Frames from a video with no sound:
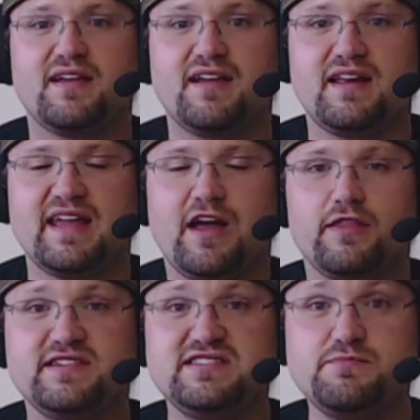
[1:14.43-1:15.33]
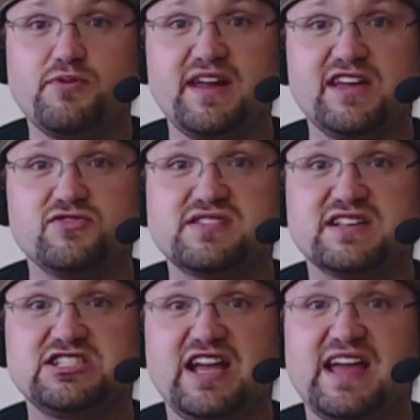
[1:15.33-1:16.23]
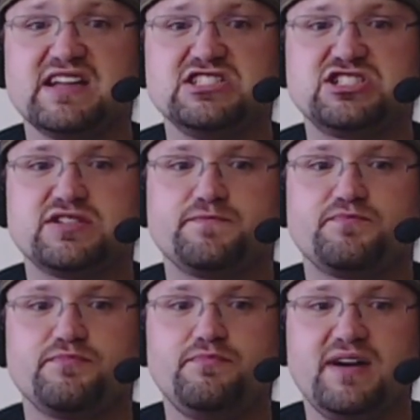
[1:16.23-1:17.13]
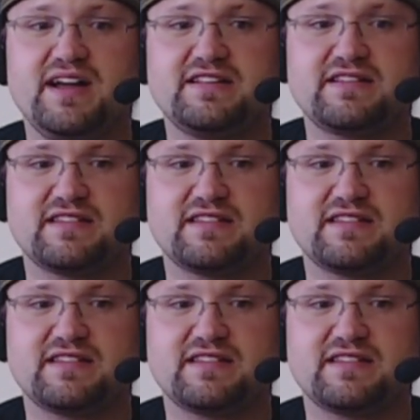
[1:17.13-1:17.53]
Now, this is a pretty interesting change, but